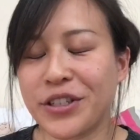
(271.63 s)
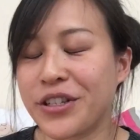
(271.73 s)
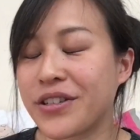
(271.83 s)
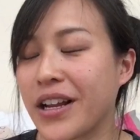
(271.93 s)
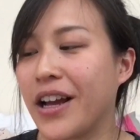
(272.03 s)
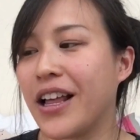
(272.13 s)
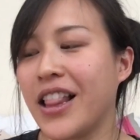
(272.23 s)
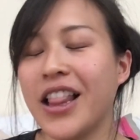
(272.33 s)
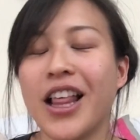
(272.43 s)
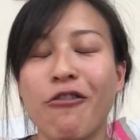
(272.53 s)
Just
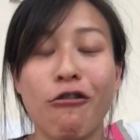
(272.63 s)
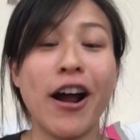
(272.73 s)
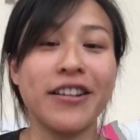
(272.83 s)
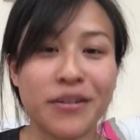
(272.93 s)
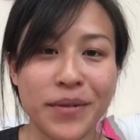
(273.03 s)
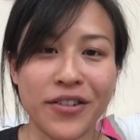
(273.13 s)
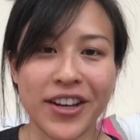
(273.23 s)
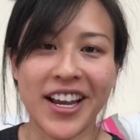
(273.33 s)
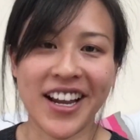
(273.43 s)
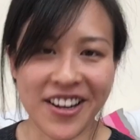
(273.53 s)
rise above
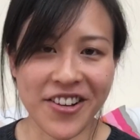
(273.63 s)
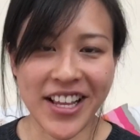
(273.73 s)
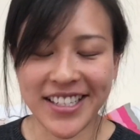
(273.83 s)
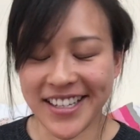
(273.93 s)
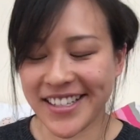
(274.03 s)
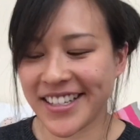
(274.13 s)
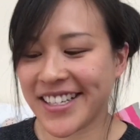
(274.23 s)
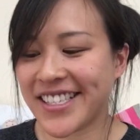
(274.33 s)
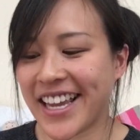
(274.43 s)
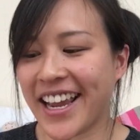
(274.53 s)
it. And I know that's easier to
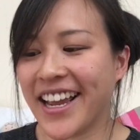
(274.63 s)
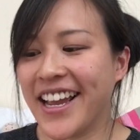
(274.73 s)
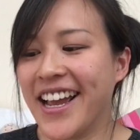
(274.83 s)
say.